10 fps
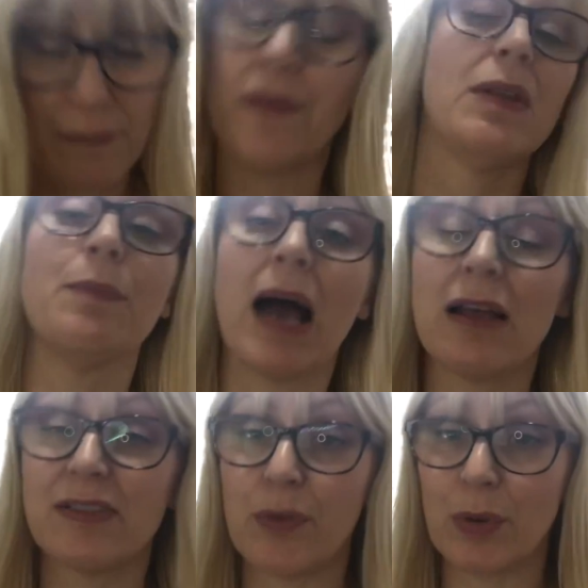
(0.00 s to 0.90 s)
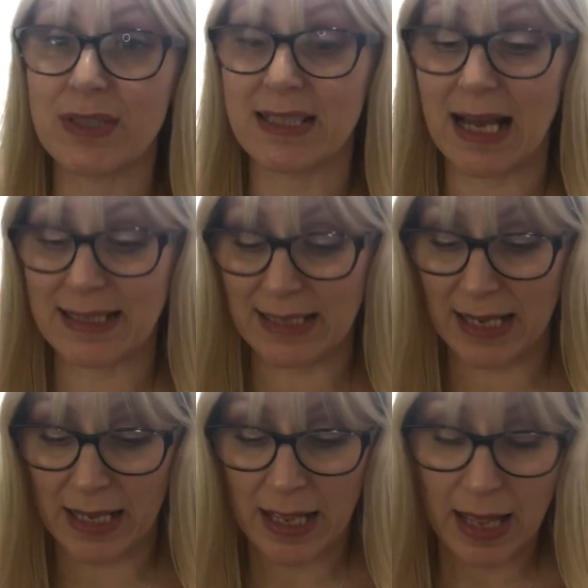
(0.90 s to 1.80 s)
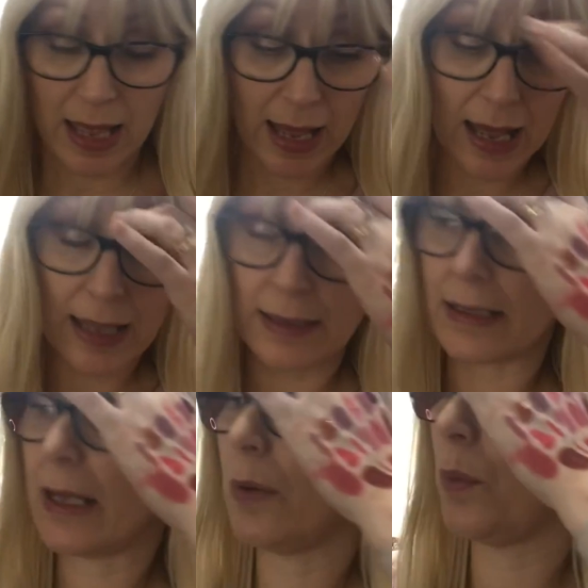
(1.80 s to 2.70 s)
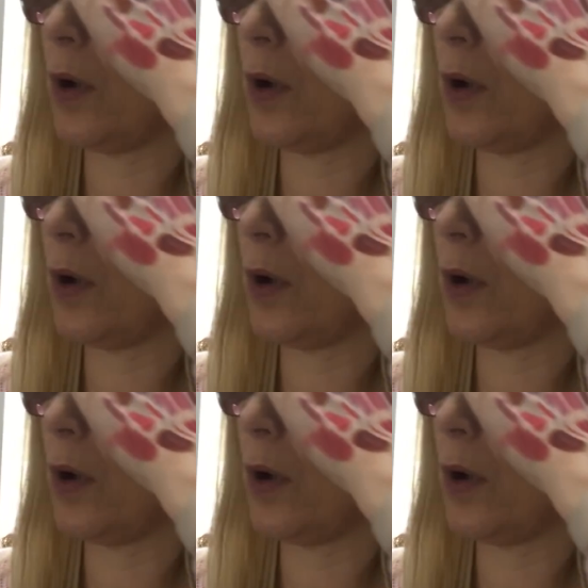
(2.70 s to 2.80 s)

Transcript: £15 if you want to get it and it